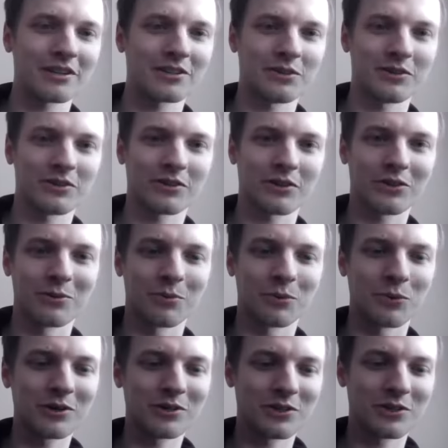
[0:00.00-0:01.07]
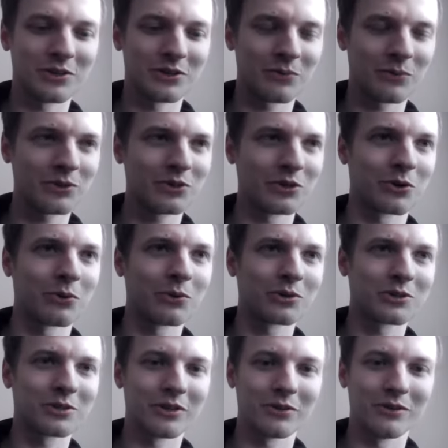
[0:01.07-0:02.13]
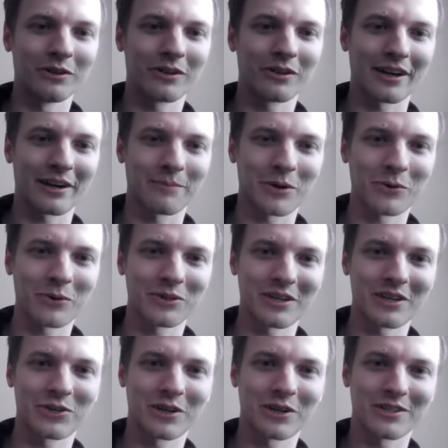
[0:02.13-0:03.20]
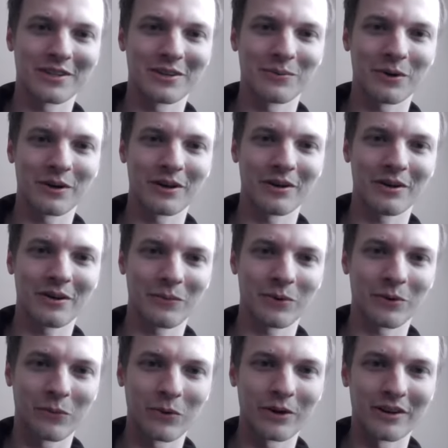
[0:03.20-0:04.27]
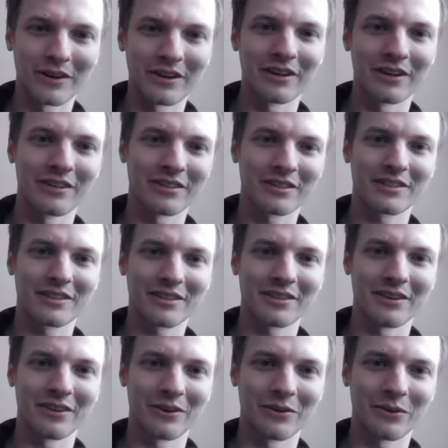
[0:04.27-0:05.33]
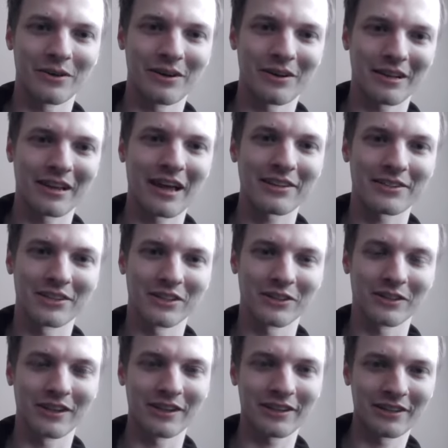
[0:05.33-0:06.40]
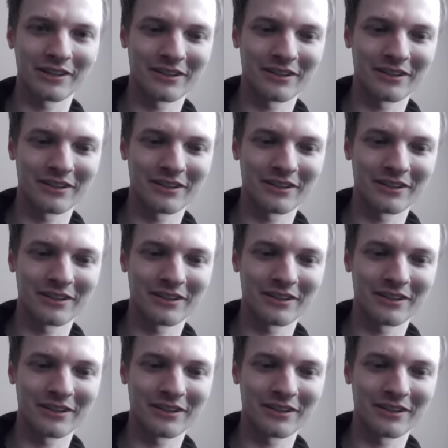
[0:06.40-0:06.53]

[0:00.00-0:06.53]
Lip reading: to ask you this all year, but what does your course load look like? I'm always interested in what a one and done's, you know, classes look like.